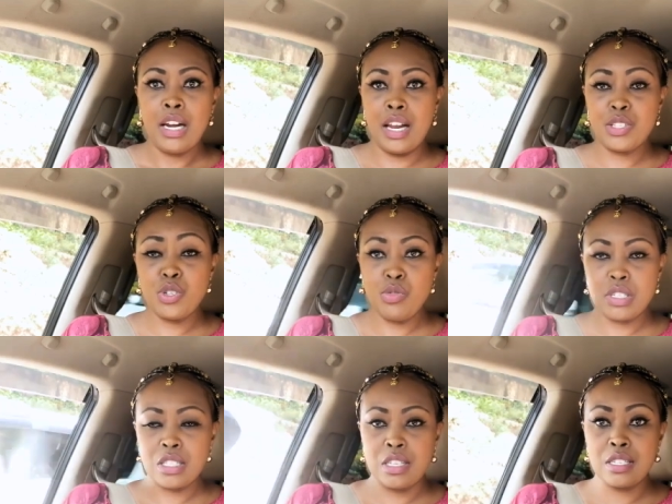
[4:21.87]
Let's
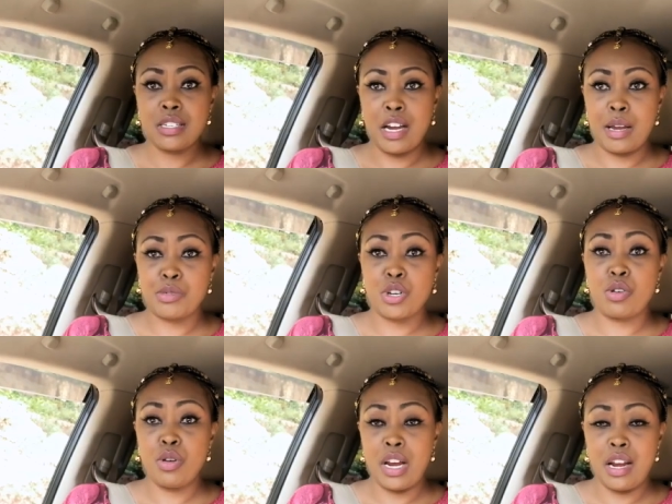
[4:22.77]
use this time to
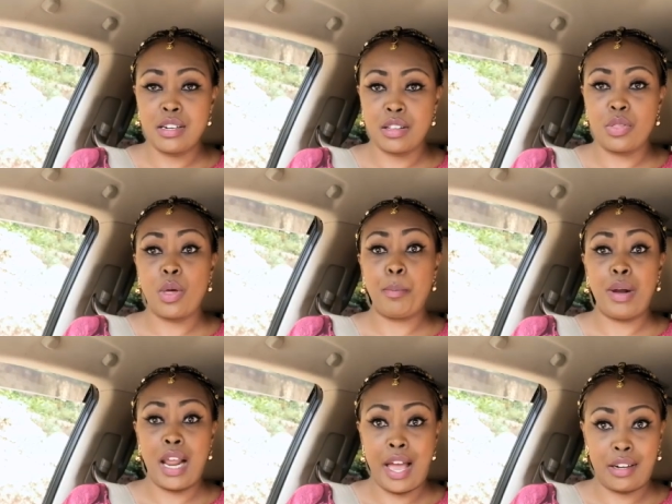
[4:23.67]
create the
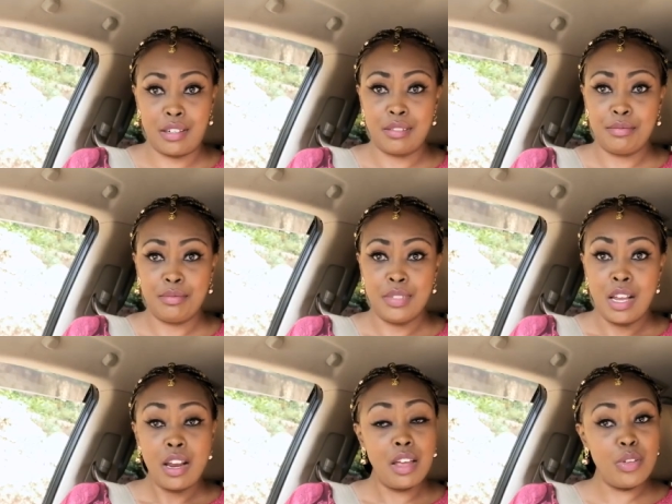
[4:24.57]
plan.
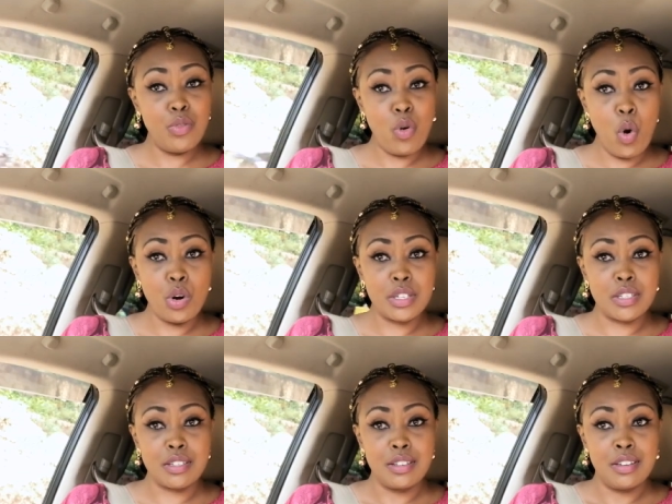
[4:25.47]
And then, of
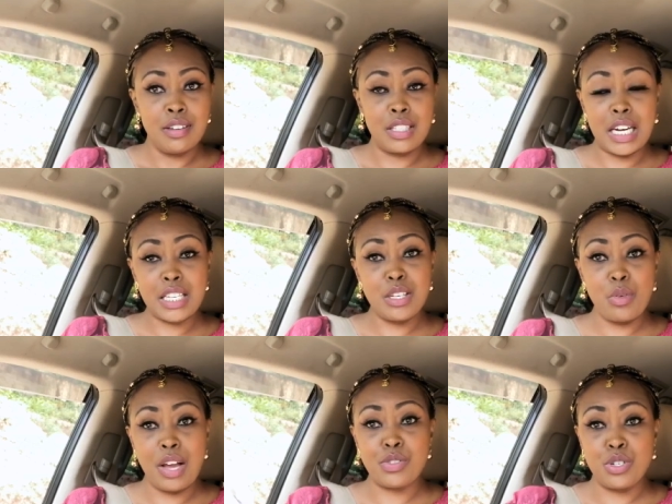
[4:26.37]
course, the next thing
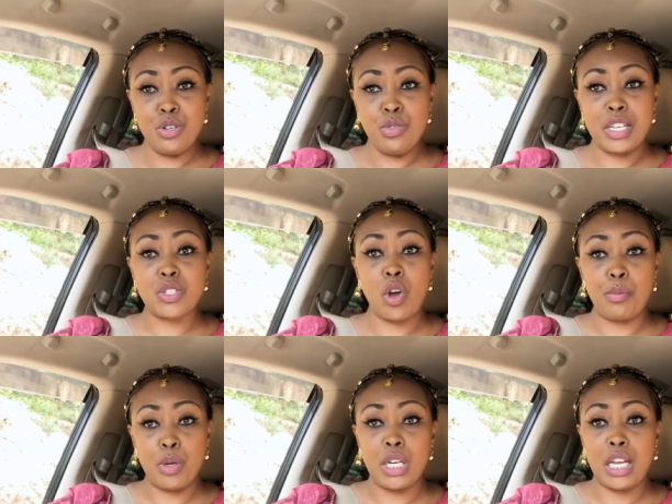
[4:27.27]
we'll have to do is
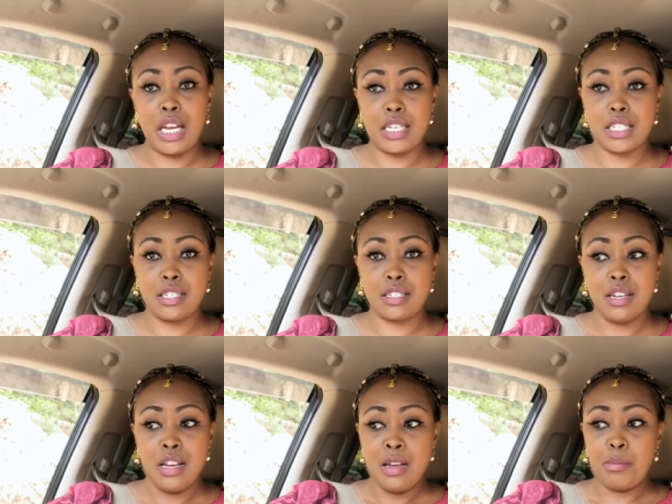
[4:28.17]
communicate it.
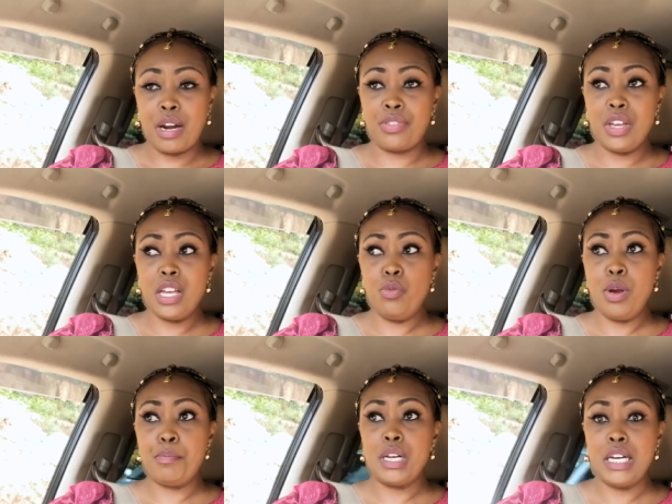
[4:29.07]
But I think if
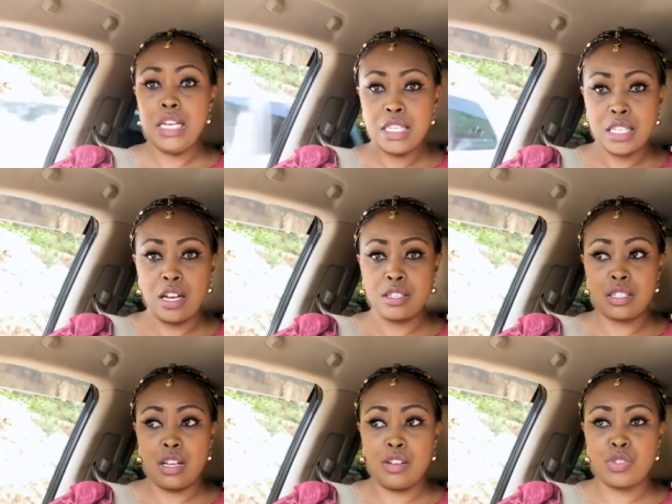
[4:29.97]
we police
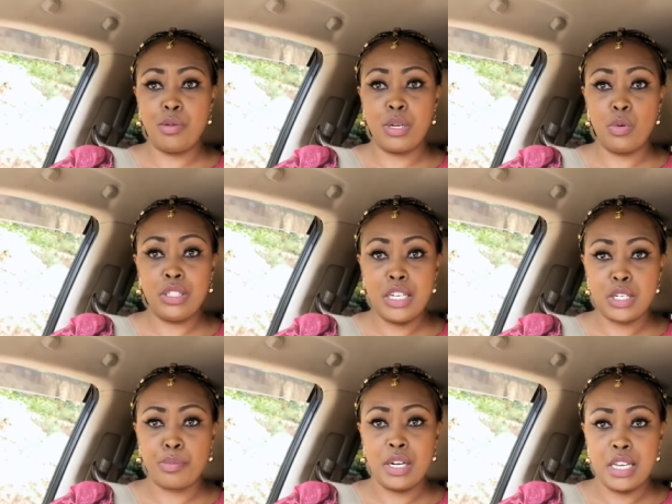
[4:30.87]
ourselves, nobody will need
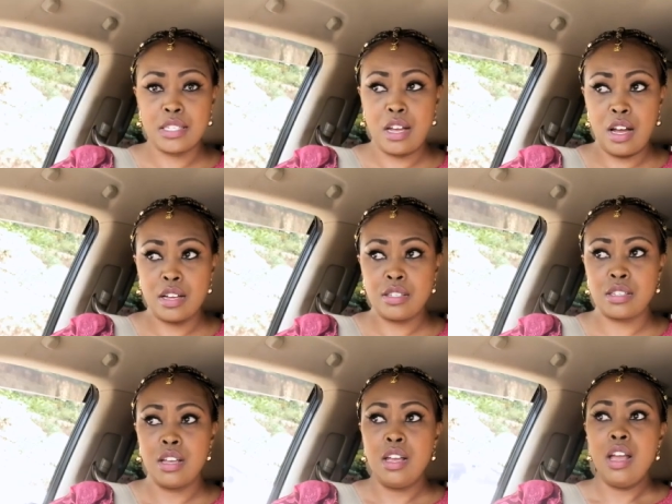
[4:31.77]
to police us.